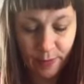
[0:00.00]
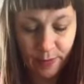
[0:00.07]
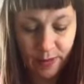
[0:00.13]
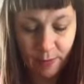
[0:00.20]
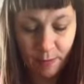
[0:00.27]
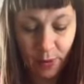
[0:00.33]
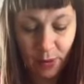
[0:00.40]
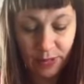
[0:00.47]
the
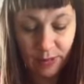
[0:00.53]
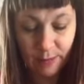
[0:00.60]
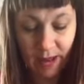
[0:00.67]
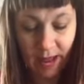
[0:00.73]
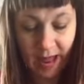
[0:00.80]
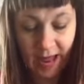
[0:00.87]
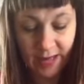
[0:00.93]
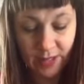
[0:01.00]
bottom
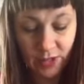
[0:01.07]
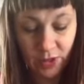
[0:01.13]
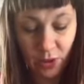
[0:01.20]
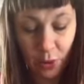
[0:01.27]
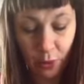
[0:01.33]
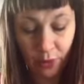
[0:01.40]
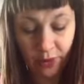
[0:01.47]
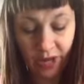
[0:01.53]
edge
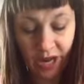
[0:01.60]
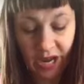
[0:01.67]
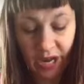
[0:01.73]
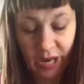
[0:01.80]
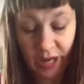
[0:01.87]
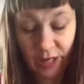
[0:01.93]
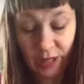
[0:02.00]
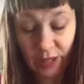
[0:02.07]
corner
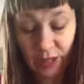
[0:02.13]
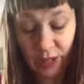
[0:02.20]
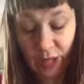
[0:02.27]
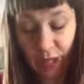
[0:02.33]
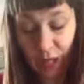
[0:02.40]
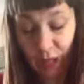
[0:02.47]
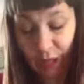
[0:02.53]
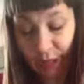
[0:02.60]

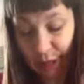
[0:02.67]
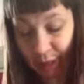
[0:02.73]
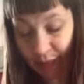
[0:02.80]
to